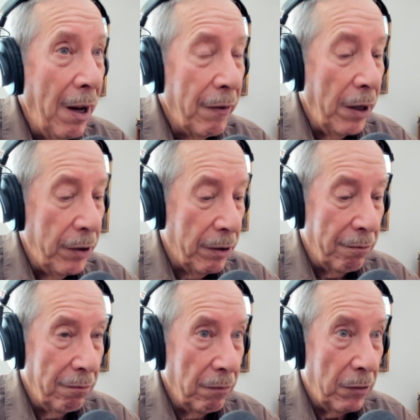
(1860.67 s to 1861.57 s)
They just
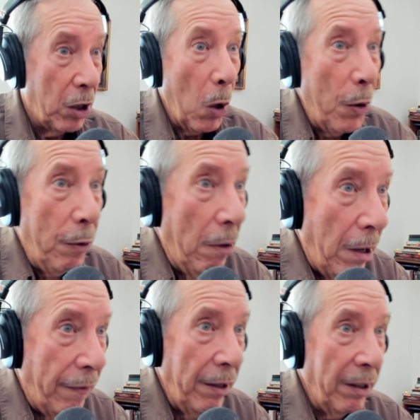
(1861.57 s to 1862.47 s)
go through
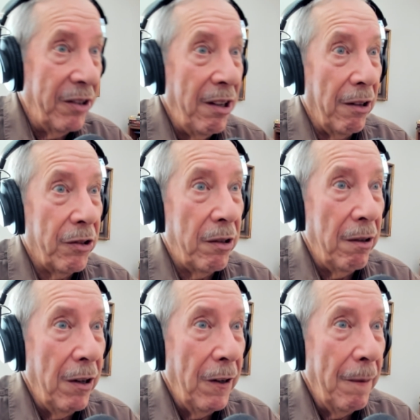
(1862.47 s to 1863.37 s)
life and exist,
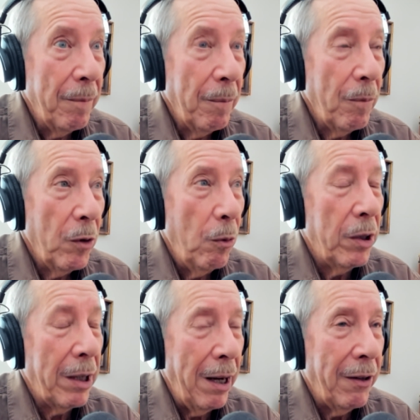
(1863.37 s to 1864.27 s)
which
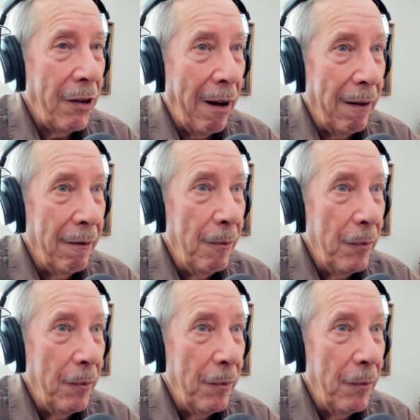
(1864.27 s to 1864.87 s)
is kind of sad